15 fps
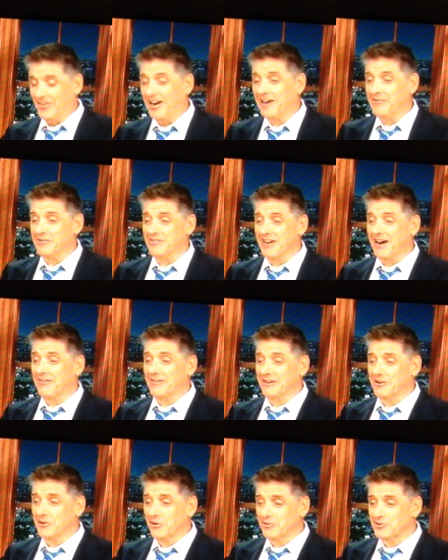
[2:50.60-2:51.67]
Friday we've
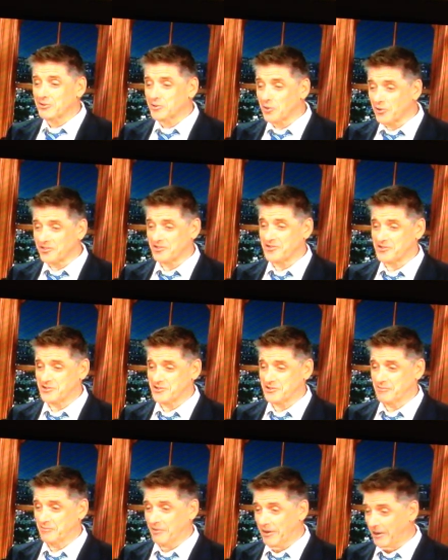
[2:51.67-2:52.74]
only got
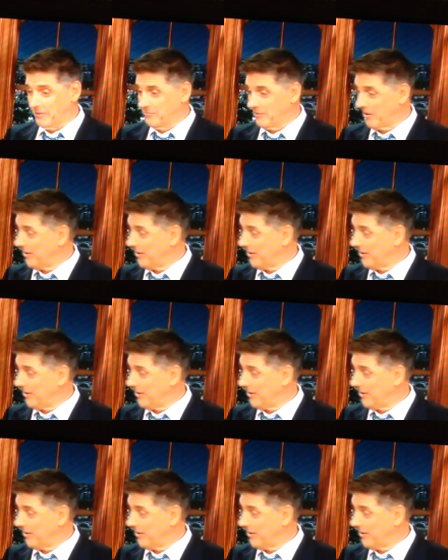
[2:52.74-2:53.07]
sausages and bread.